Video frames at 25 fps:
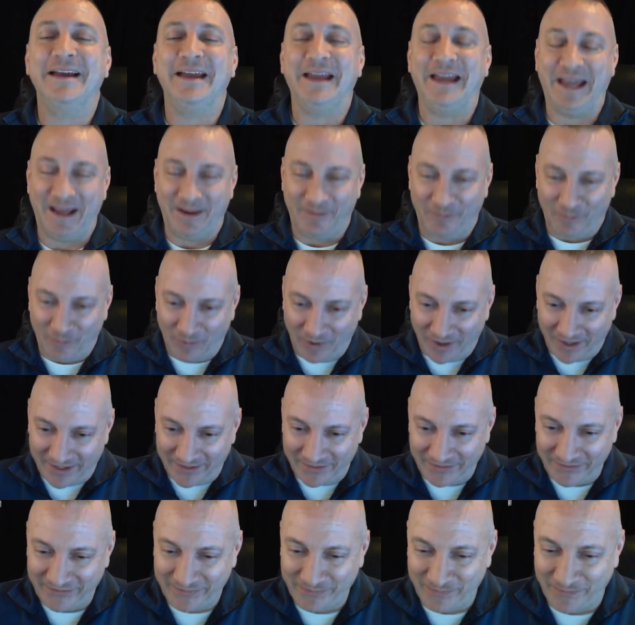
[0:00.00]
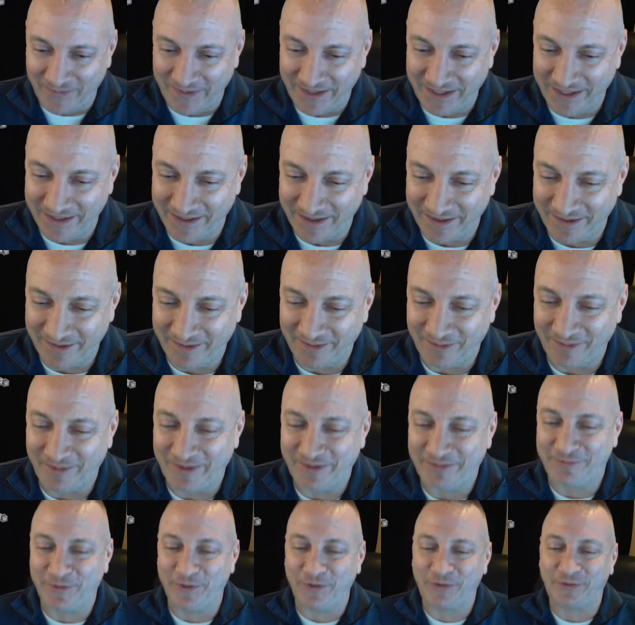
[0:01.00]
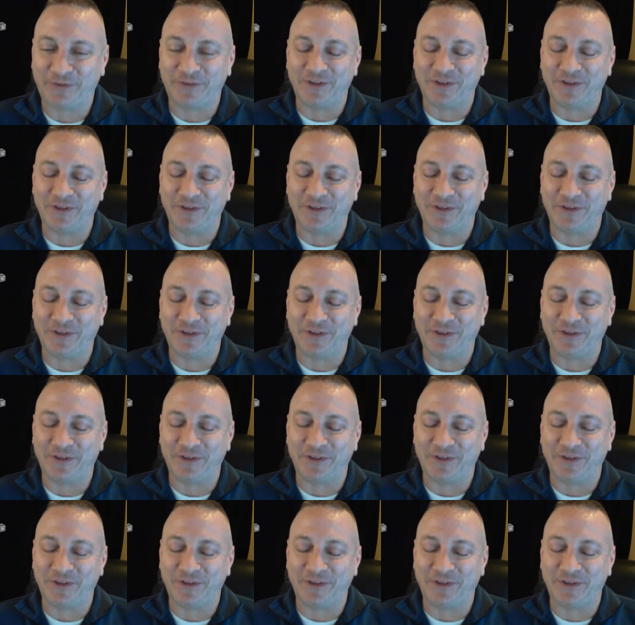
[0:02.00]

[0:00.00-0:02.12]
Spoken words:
It was. We first